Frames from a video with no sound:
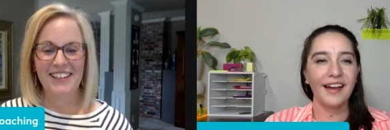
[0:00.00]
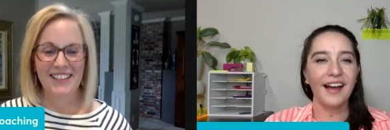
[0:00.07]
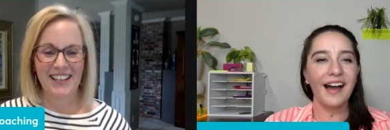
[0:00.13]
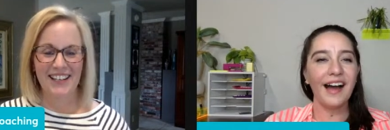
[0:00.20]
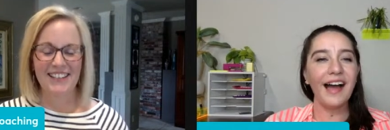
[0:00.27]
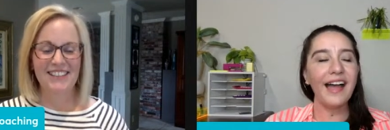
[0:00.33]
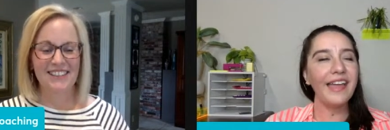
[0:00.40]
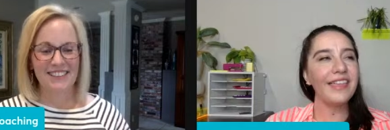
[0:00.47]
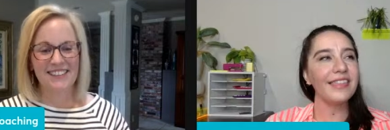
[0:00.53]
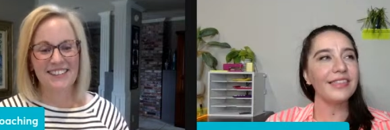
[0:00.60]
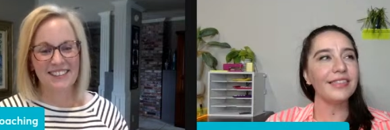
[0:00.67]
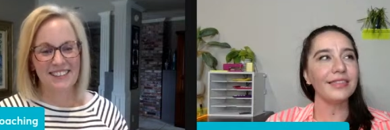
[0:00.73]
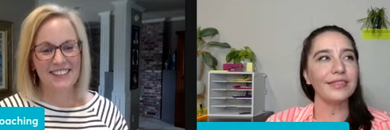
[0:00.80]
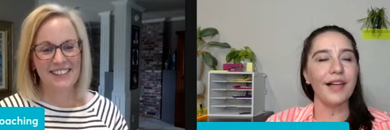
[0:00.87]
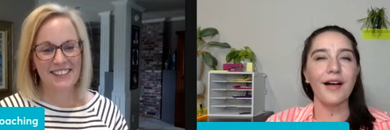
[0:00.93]
Speaker 1: Yeah. I
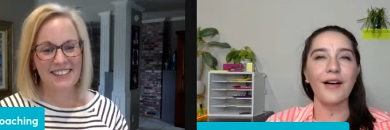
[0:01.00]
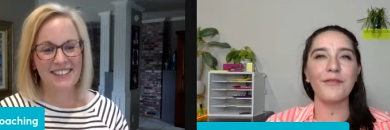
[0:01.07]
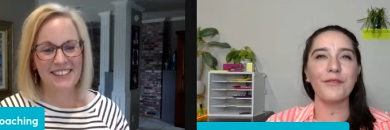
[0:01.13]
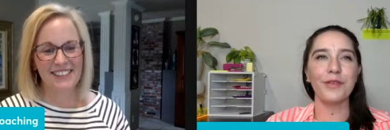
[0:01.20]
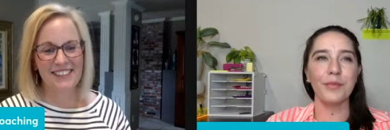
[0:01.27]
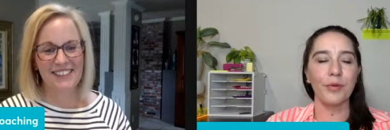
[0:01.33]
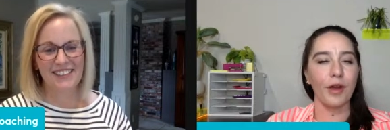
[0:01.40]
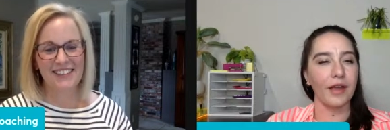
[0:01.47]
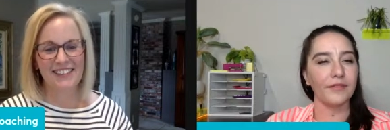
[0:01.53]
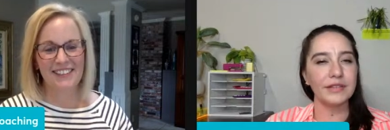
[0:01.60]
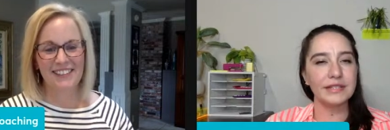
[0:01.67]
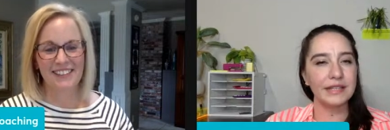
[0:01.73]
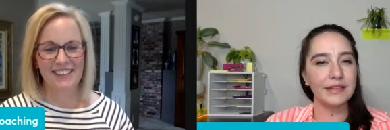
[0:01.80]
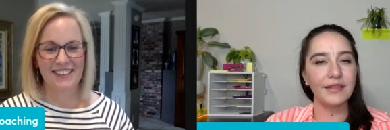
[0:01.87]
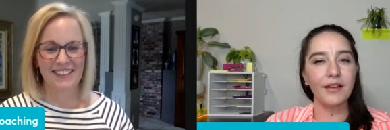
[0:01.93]
love the
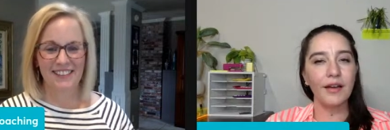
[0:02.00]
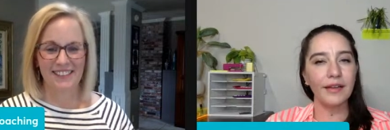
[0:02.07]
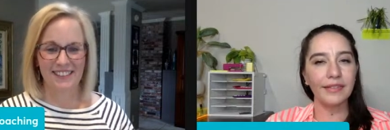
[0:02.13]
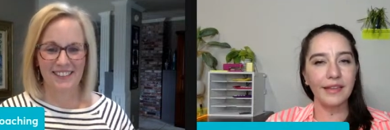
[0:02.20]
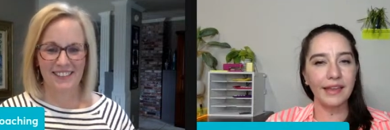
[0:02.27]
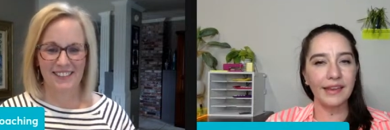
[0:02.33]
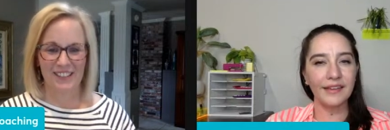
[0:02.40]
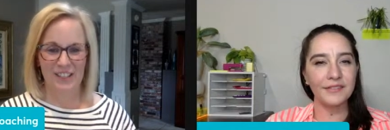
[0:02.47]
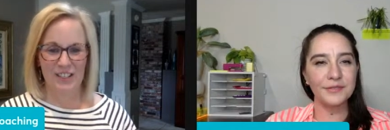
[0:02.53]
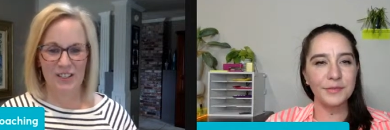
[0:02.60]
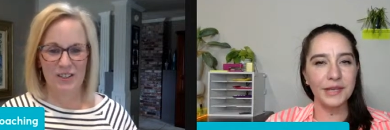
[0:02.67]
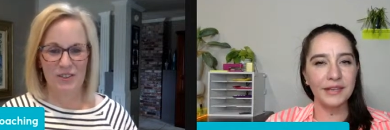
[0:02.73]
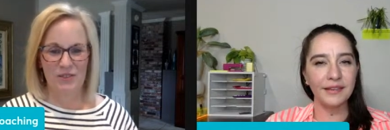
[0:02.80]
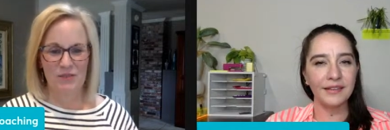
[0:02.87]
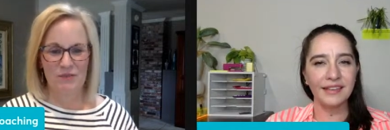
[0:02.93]
privacy that online gives
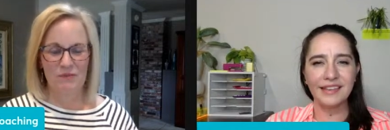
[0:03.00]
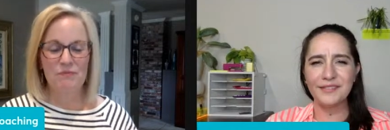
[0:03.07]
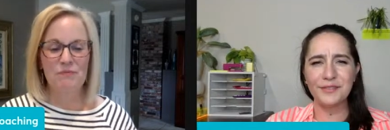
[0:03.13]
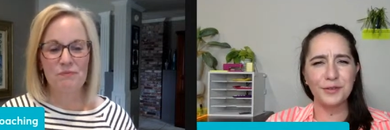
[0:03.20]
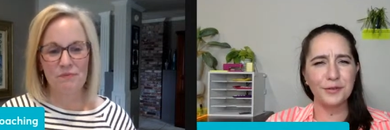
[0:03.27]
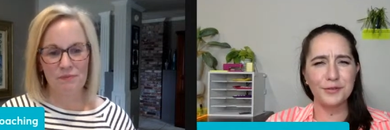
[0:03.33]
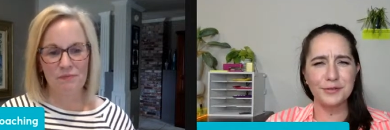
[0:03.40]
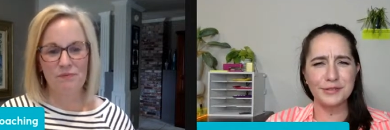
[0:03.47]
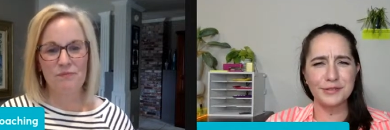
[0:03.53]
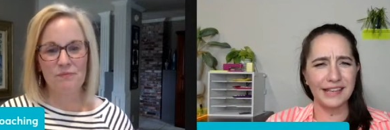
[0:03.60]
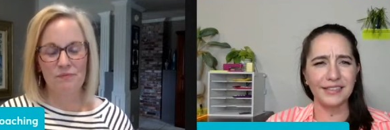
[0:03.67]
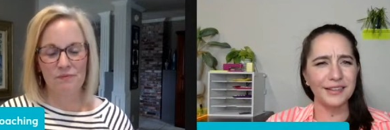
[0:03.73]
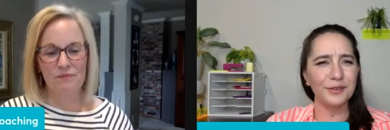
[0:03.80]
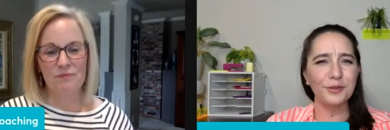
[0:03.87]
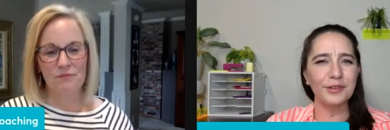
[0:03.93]
me, even though mm-hmm. there's
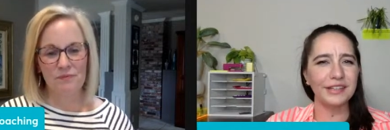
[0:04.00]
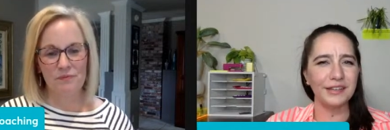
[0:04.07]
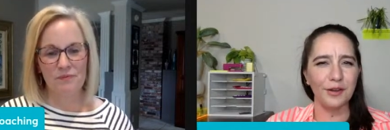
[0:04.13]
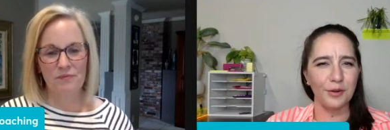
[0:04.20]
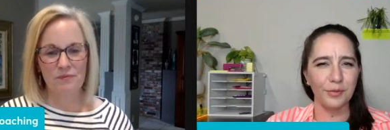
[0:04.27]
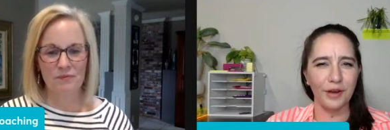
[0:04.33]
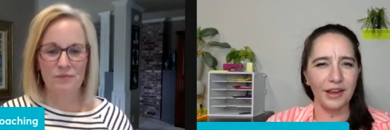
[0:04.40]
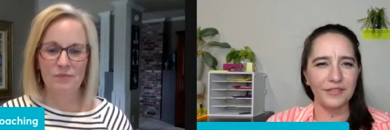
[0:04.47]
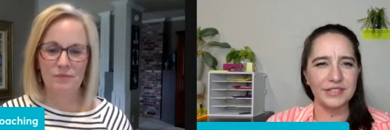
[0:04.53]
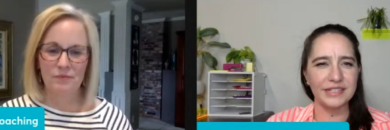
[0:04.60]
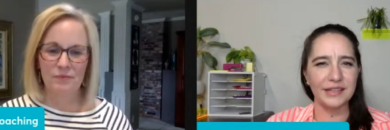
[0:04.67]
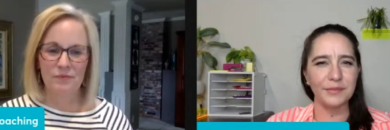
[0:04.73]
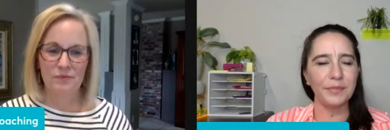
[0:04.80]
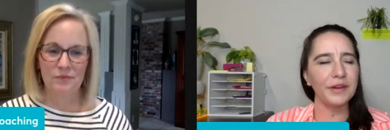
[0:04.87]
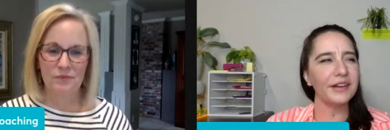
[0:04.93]
like literally no
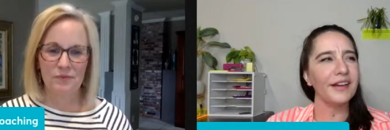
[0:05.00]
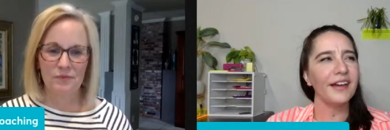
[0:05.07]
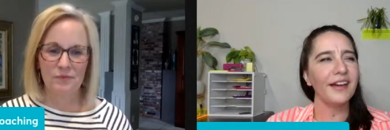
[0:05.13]
privacy. But